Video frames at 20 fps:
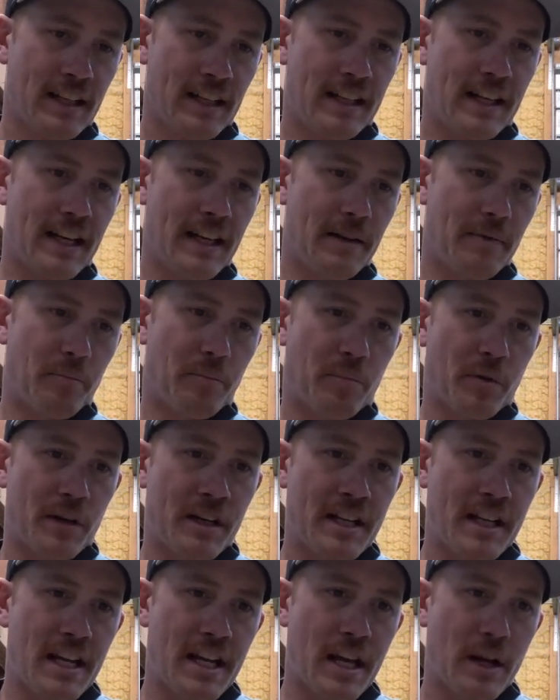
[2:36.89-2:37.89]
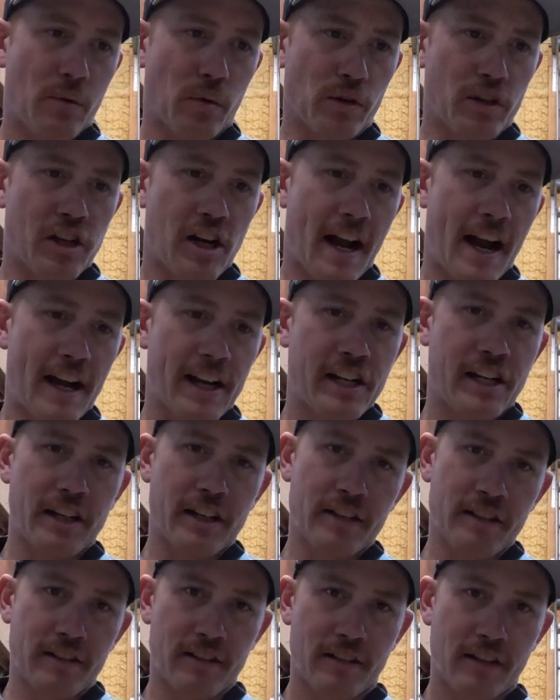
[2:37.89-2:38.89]
get pretty equal
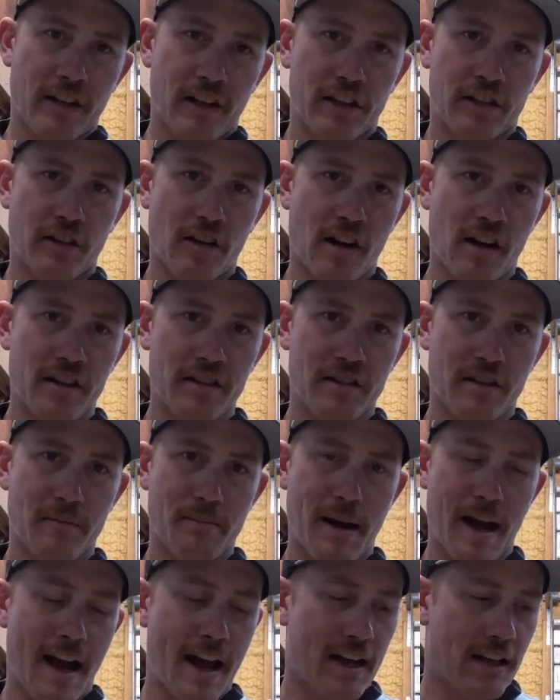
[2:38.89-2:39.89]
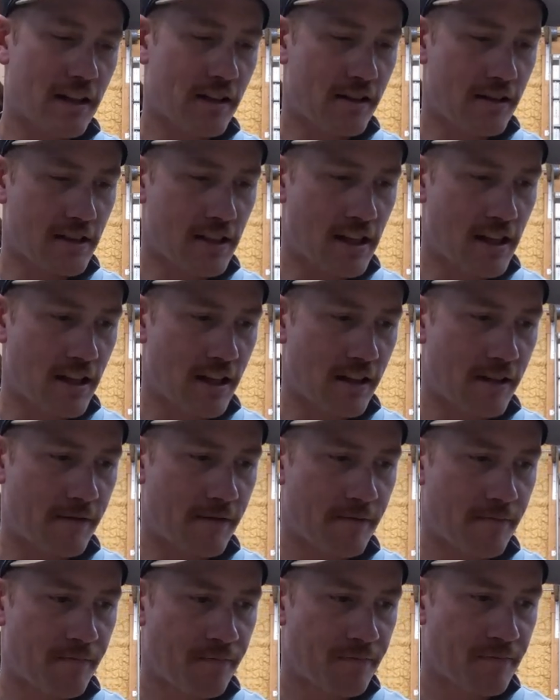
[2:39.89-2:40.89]
traction across the back, then
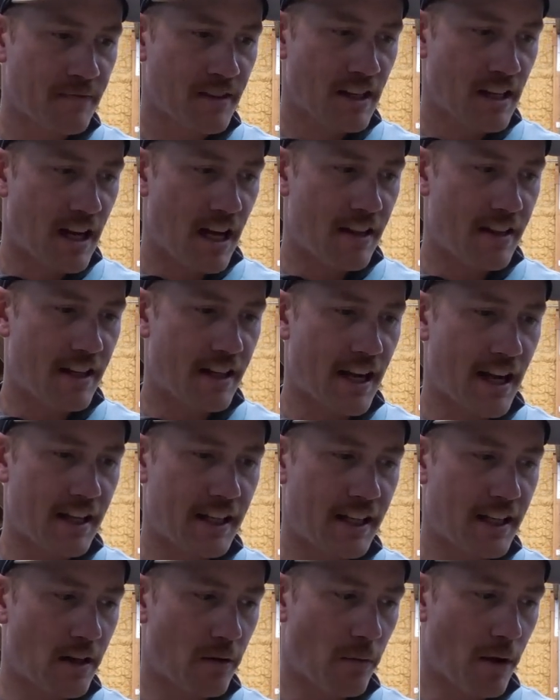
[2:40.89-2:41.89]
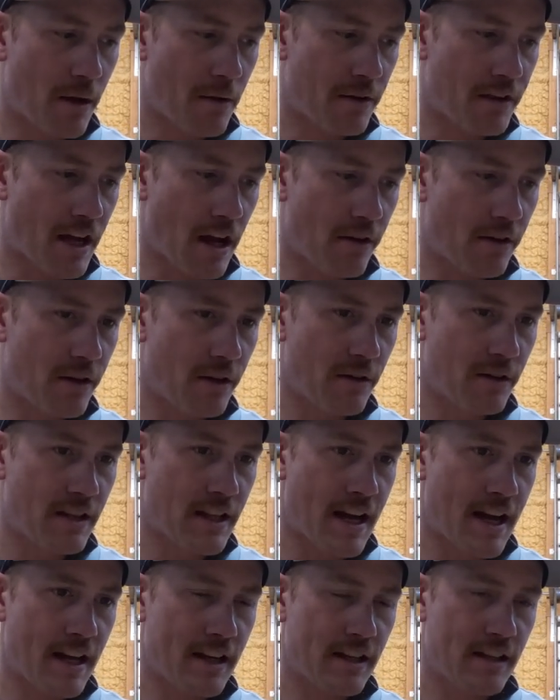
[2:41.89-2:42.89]
I think I can get away without doing
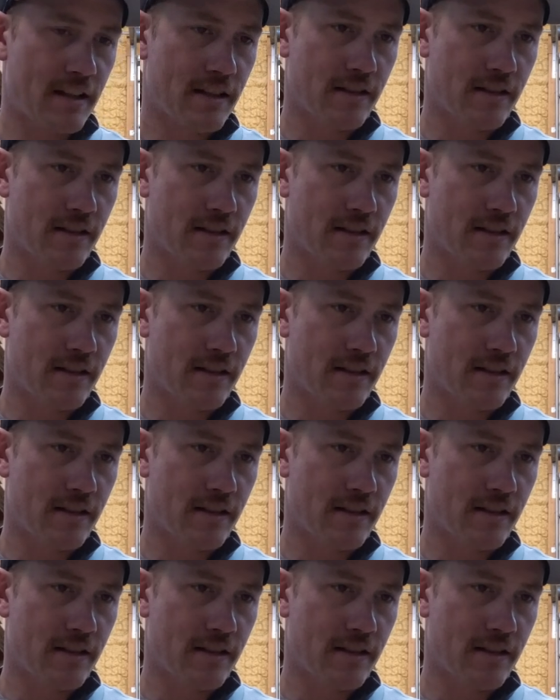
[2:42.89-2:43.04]
that.